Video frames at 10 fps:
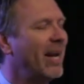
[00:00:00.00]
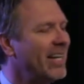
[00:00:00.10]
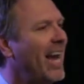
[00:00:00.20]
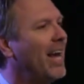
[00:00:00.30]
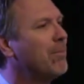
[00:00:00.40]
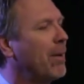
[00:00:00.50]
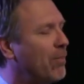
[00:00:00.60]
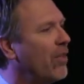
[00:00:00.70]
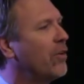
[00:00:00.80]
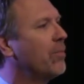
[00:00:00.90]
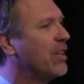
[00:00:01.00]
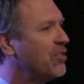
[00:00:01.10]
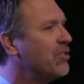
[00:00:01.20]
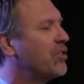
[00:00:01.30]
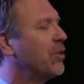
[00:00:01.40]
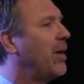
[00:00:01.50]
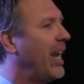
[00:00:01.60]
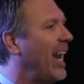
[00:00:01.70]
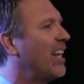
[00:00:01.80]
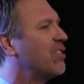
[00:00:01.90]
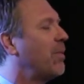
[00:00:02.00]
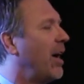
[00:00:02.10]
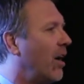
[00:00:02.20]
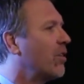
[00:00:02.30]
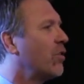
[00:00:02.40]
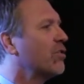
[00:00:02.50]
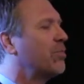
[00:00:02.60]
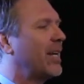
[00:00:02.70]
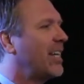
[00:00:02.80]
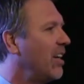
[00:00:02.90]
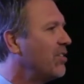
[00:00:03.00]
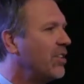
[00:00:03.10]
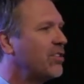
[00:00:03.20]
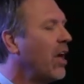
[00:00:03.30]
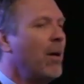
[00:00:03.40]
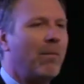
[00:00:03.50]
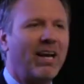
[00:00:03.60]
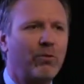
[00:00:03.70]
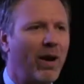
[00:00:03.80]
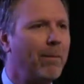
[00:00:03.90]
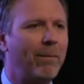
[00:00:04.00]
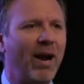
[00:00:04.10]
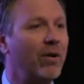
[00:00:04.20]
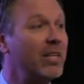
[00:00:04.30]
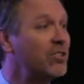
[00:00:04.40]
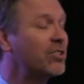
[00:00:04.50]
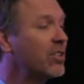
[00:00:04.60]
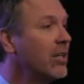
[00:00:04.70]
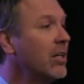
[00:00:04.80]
my dad, my brother, my sister, my aunts, my uncles, my cousins, my grandparents.